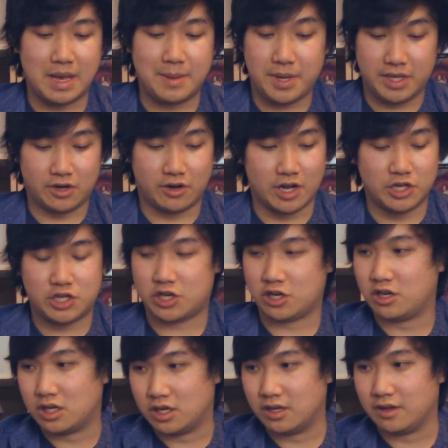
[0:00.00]
Maybe they're
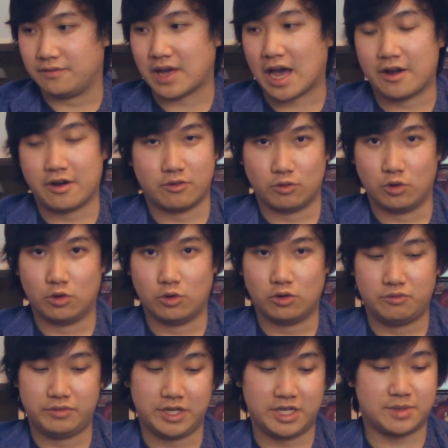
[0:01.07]
unsure of how to
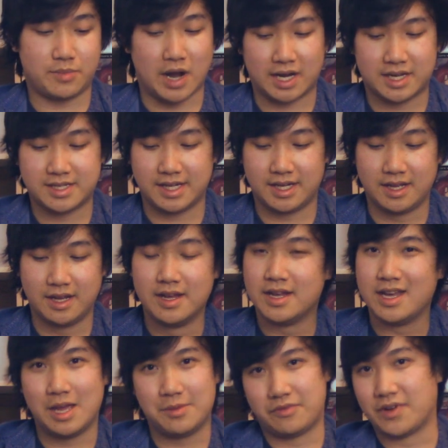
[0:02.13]
roll, they're just practicing.
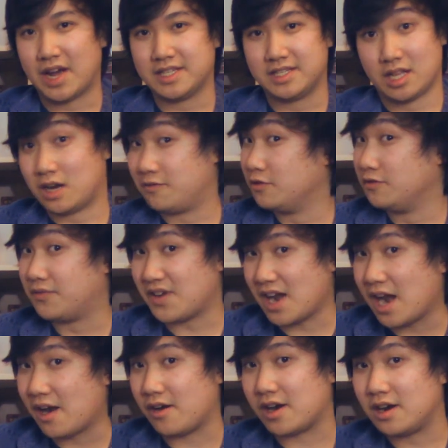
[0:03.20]
It provides a lot of room for
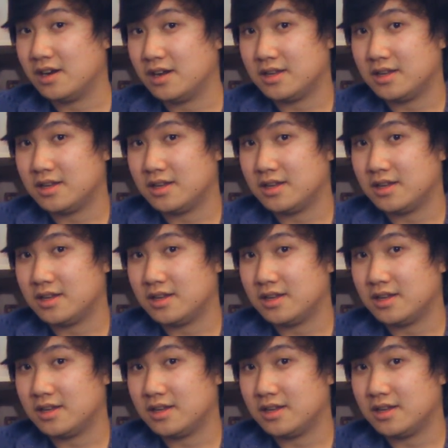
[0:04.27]
error.